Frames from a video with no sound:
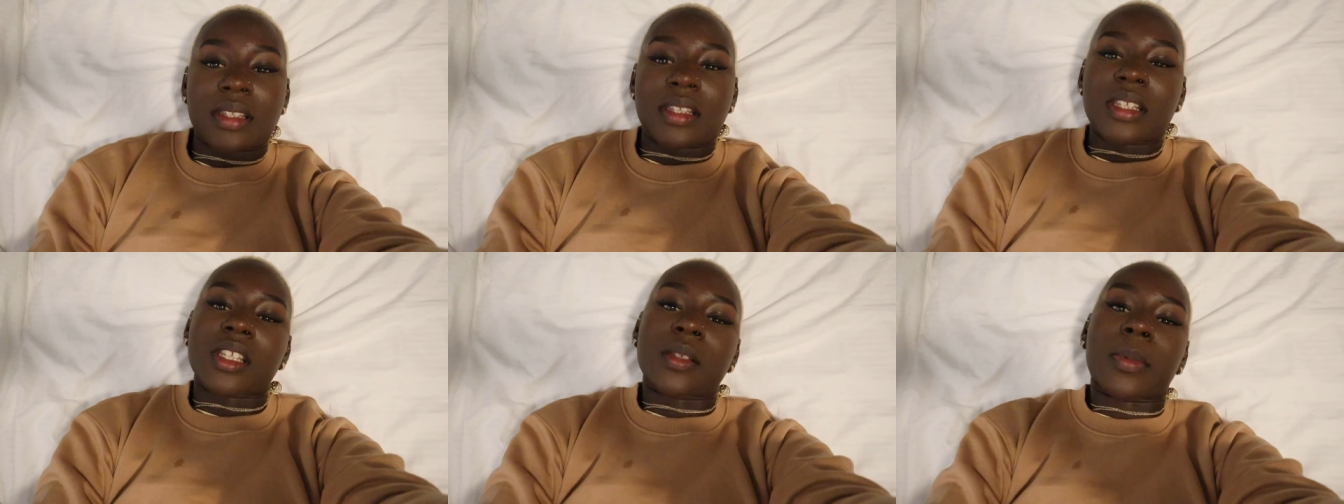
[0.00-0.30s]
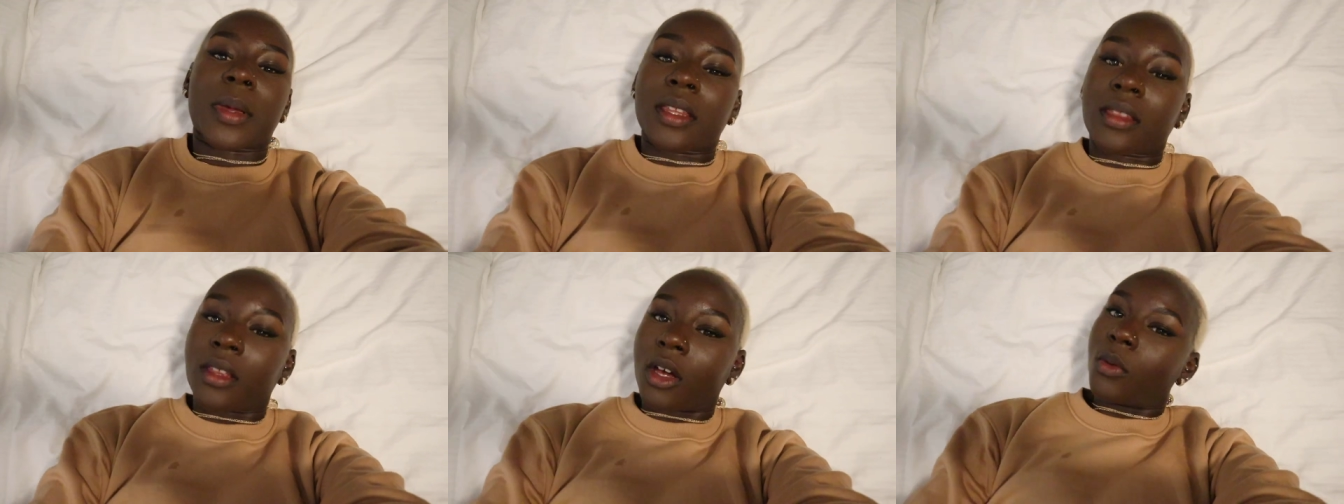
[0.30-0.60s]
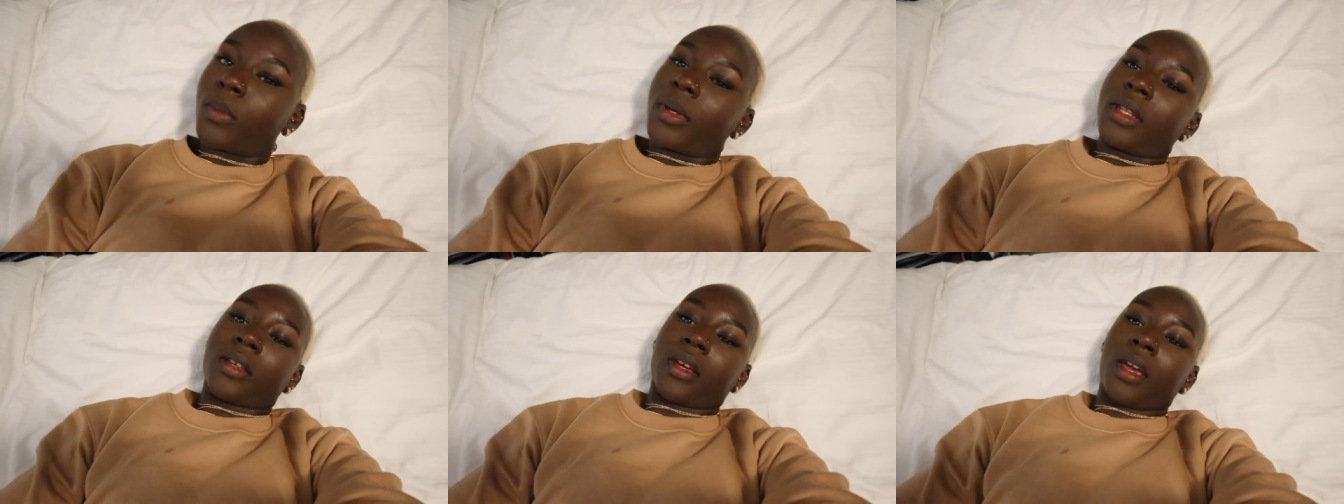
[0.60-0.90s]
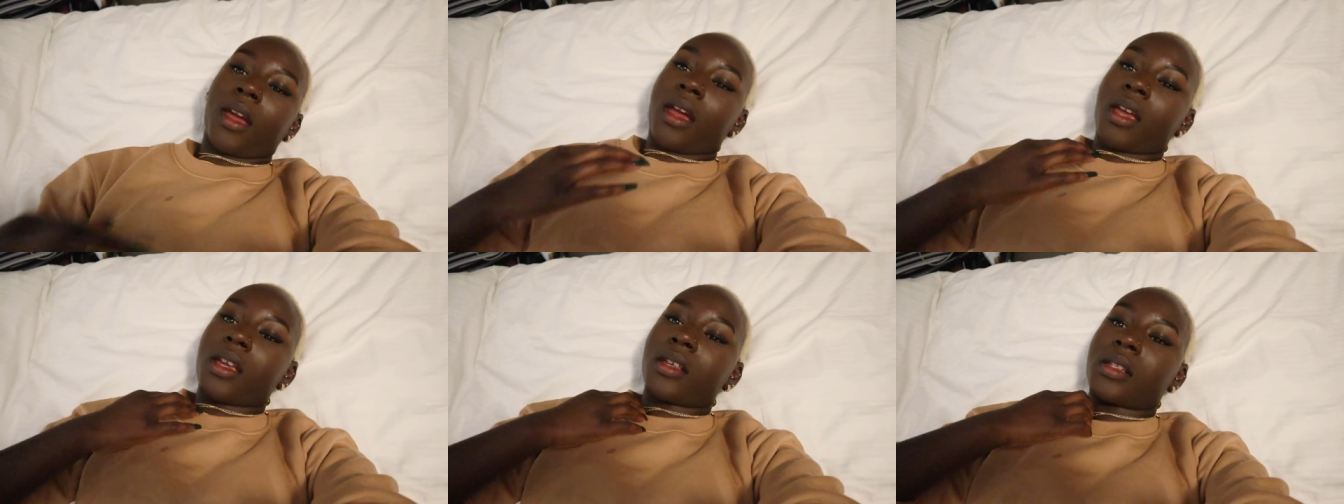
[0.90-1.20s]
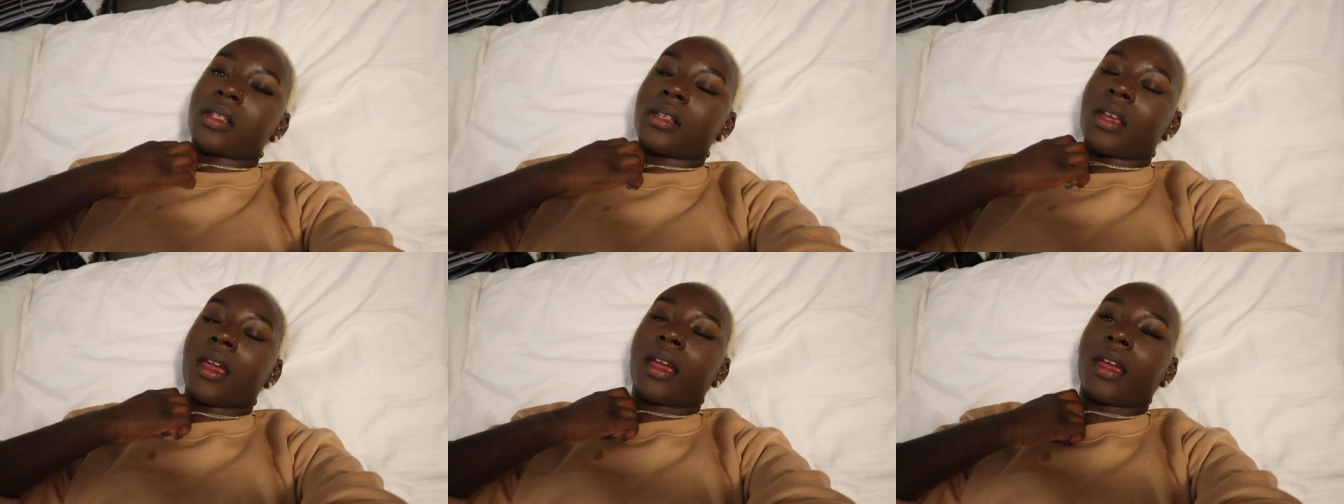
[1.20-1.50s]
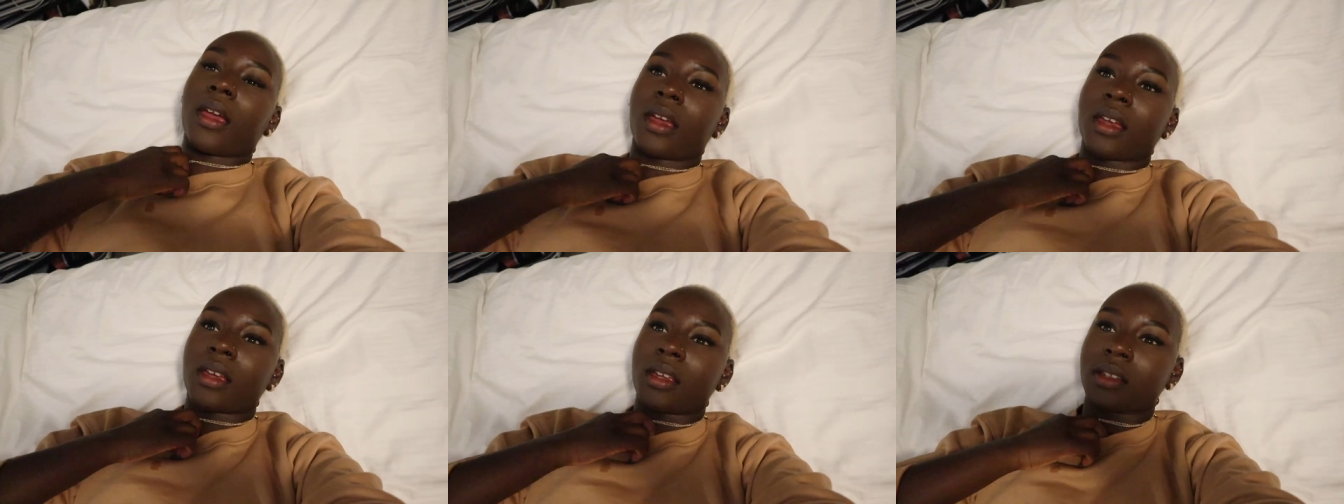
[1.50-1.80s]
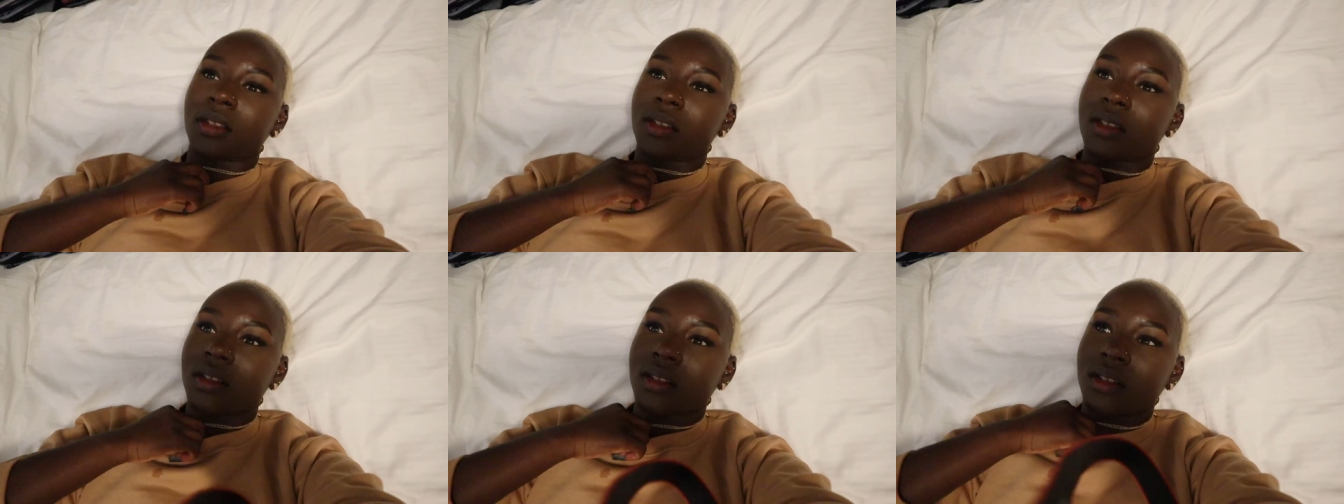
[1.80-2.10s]
anticipate that will be the case,
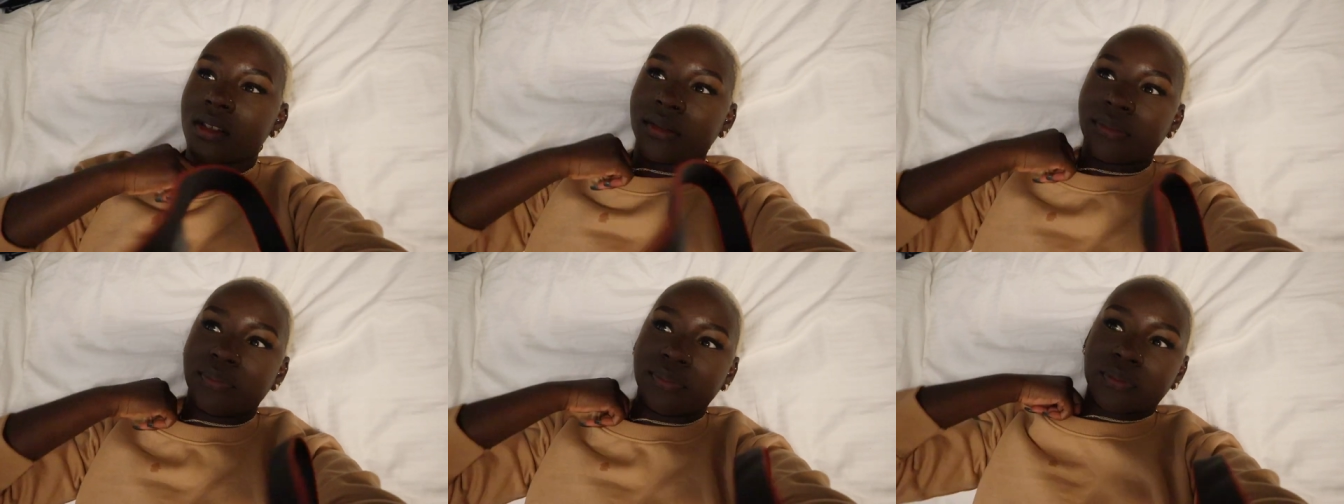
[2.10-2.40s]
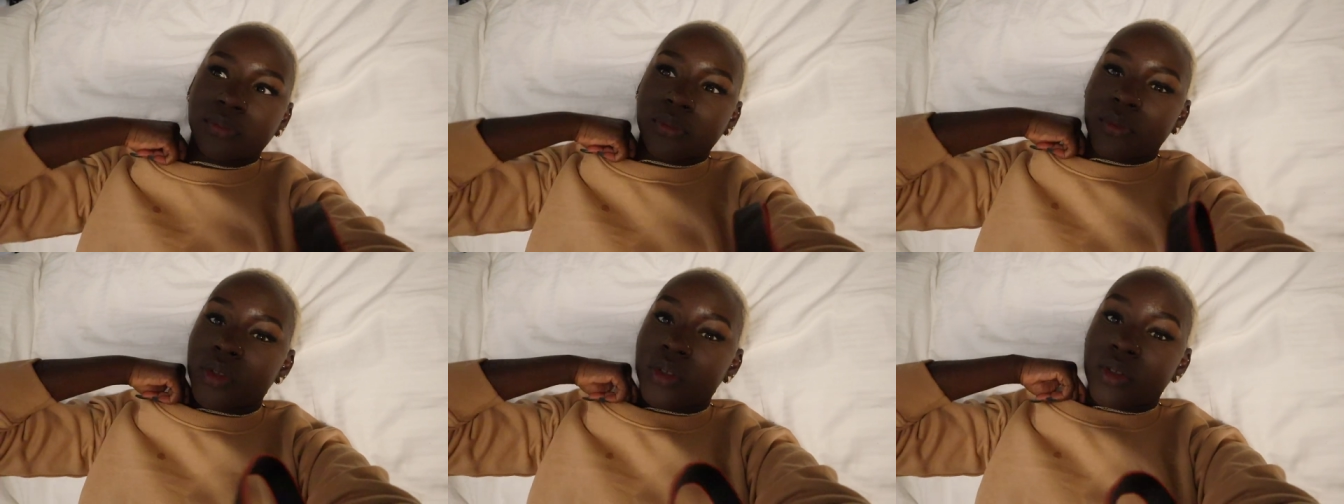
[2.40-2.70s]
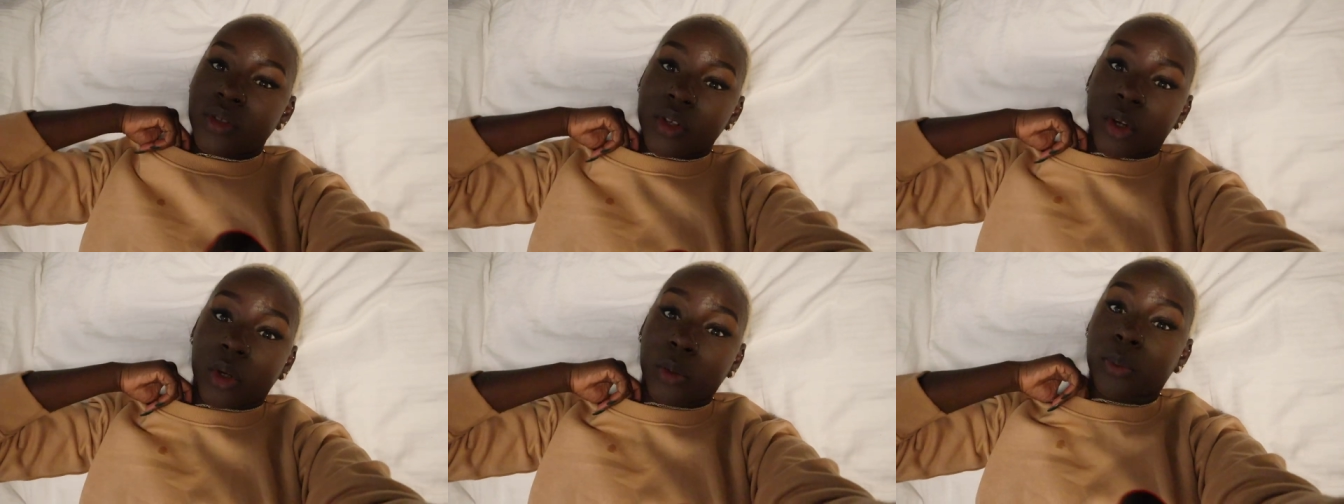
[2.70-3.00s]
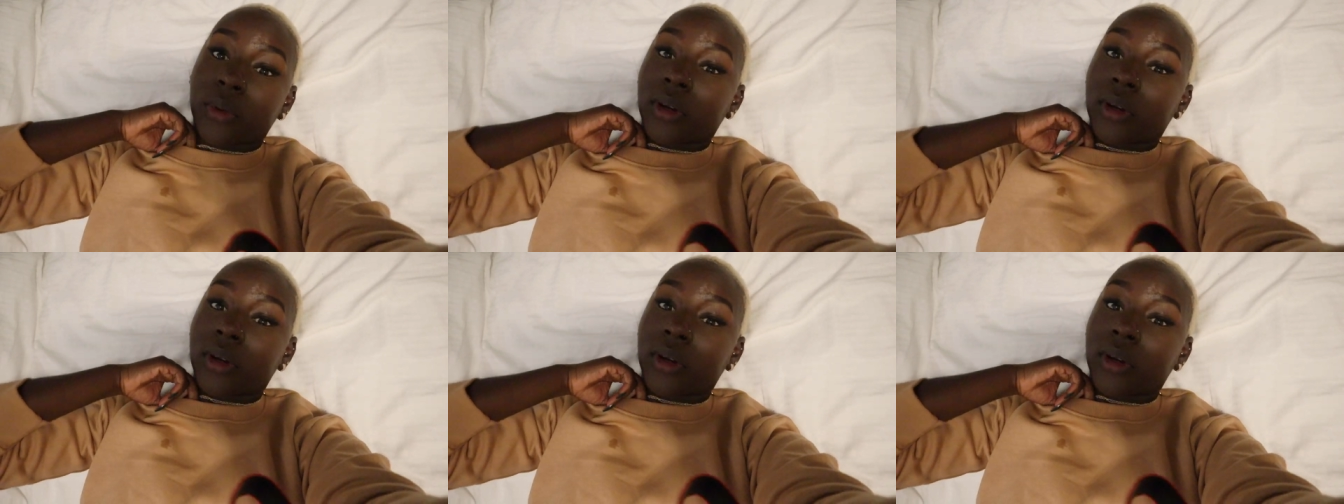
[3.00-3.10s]
is so